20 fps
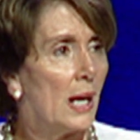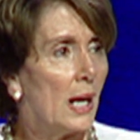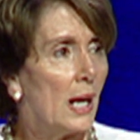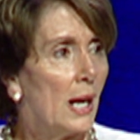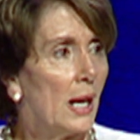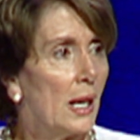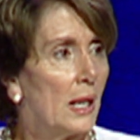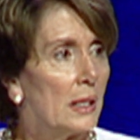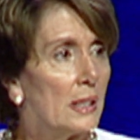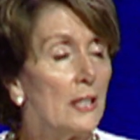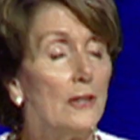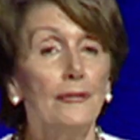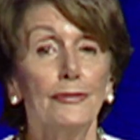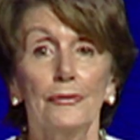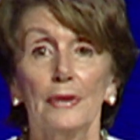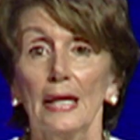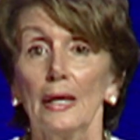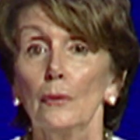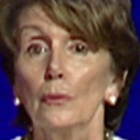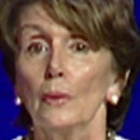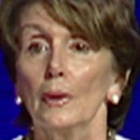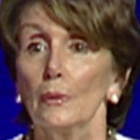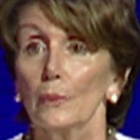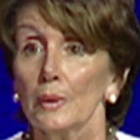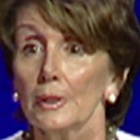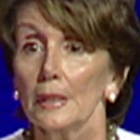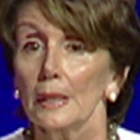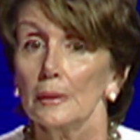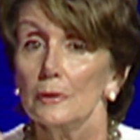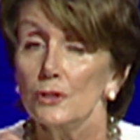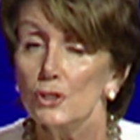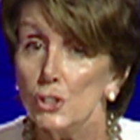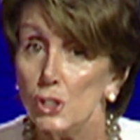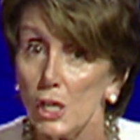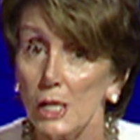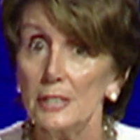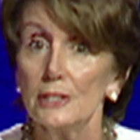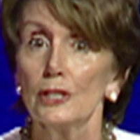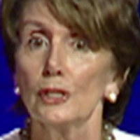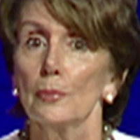if they would
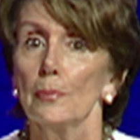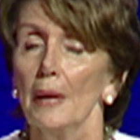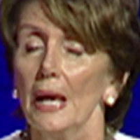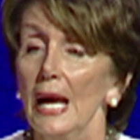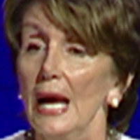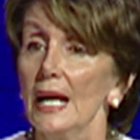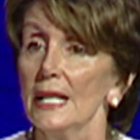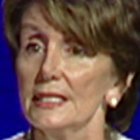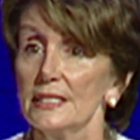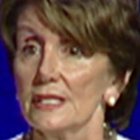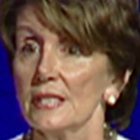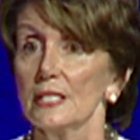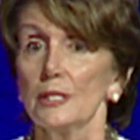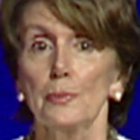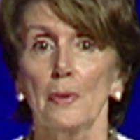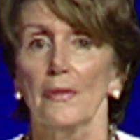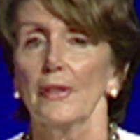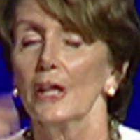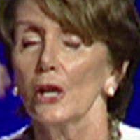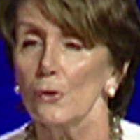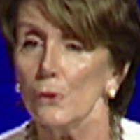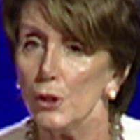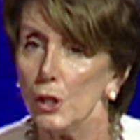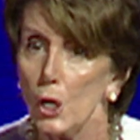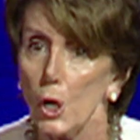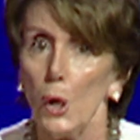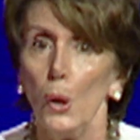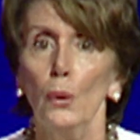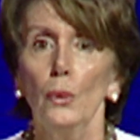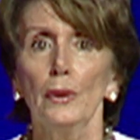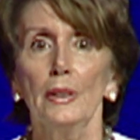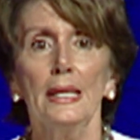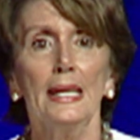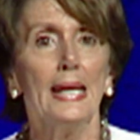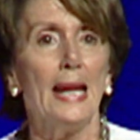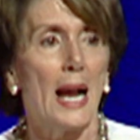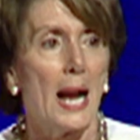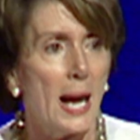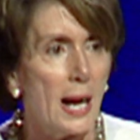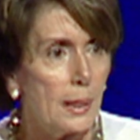just pass this bill, they are the
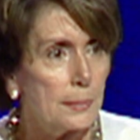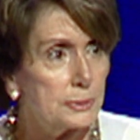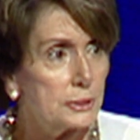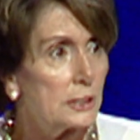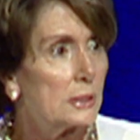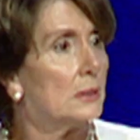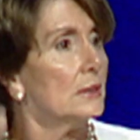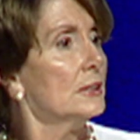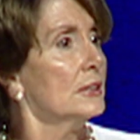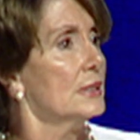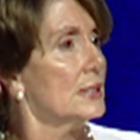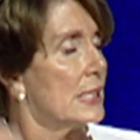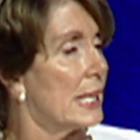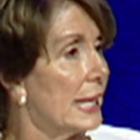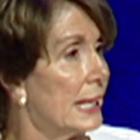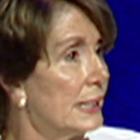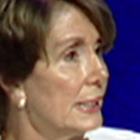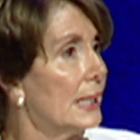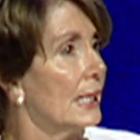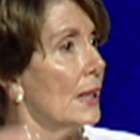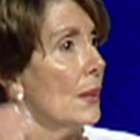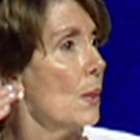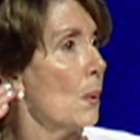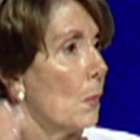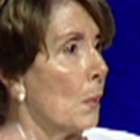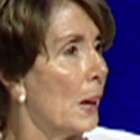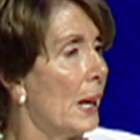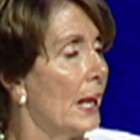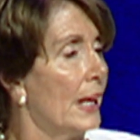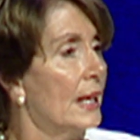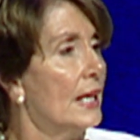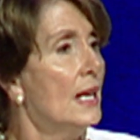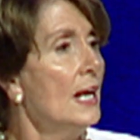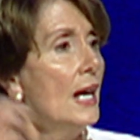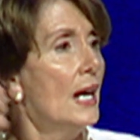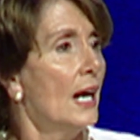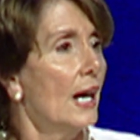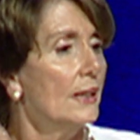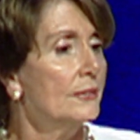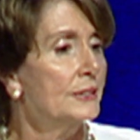only obstacle standing in the way
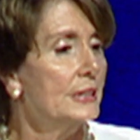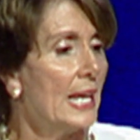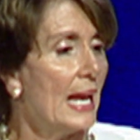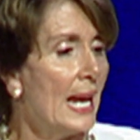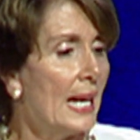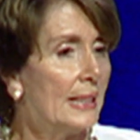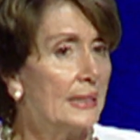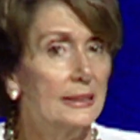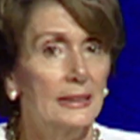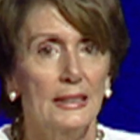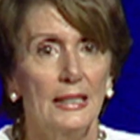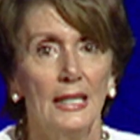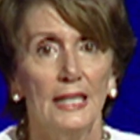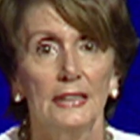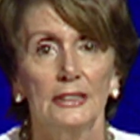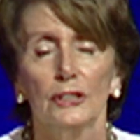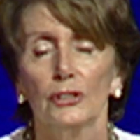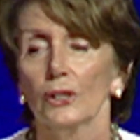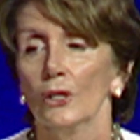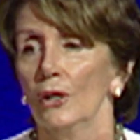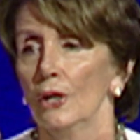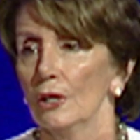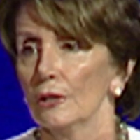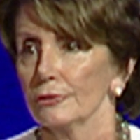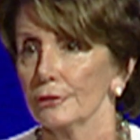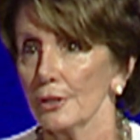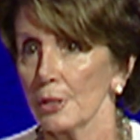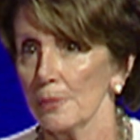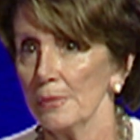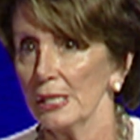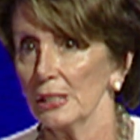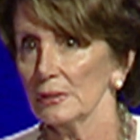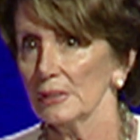of tax cuts for the middle